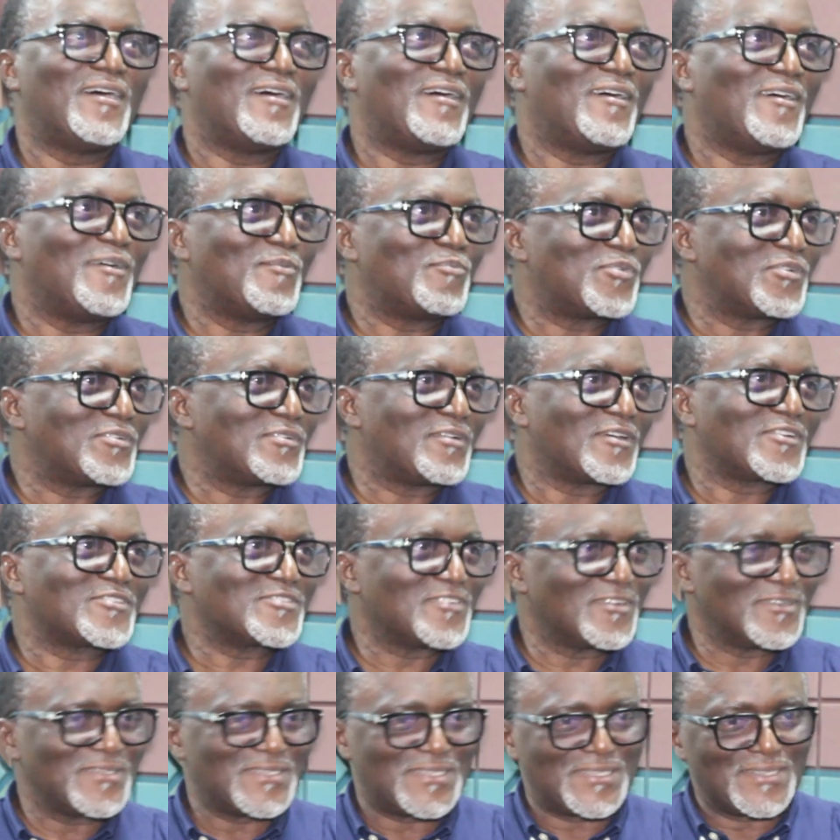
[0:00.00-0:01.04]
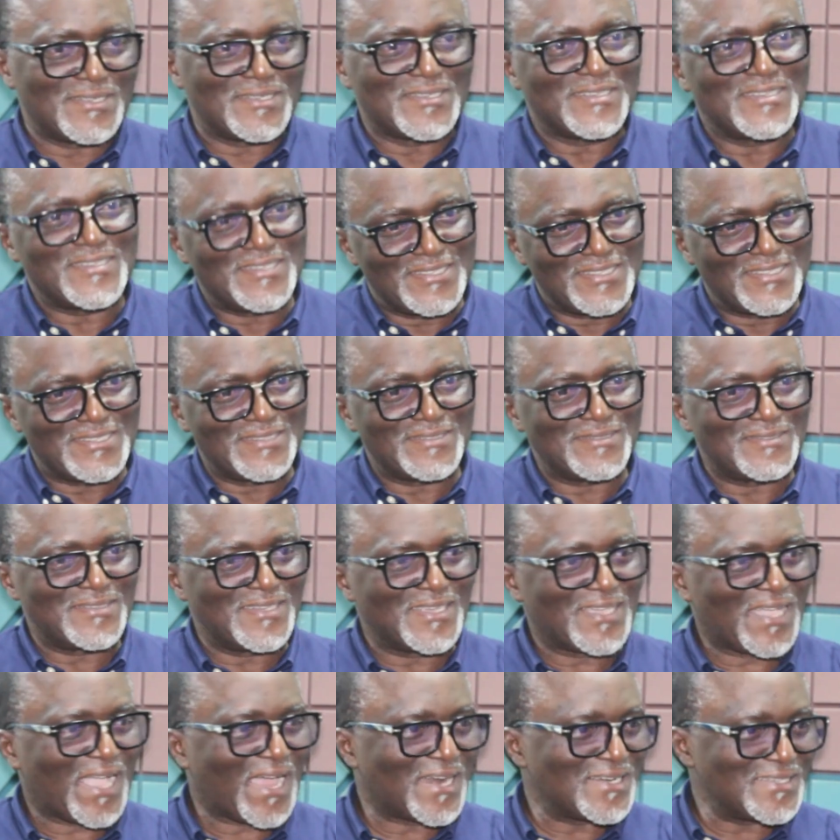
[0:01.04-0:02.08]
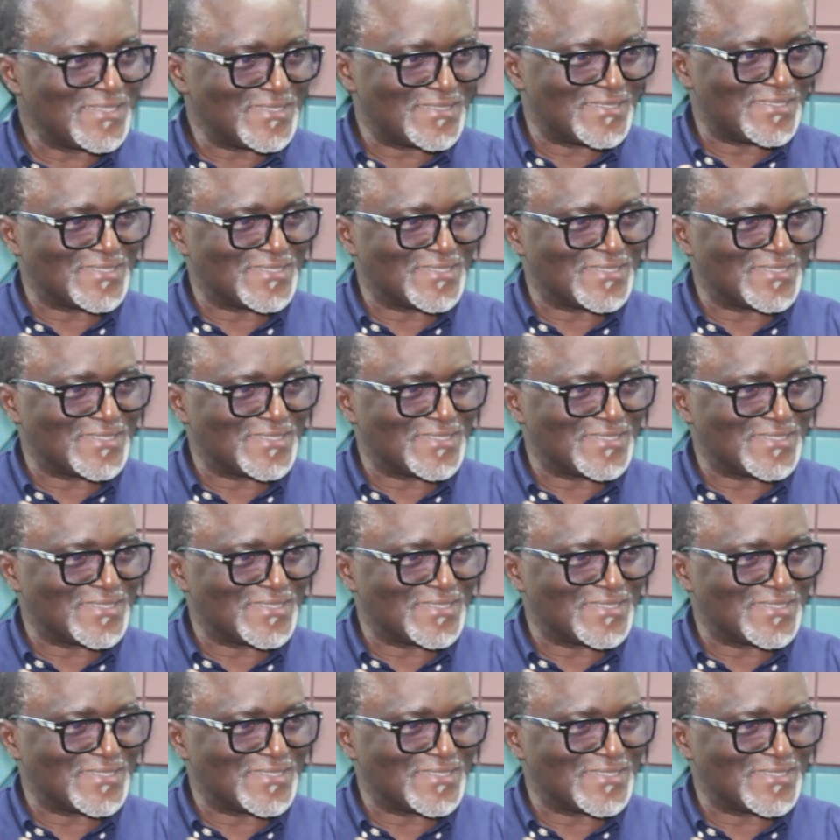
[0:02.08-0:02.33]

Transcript: On production day, they carried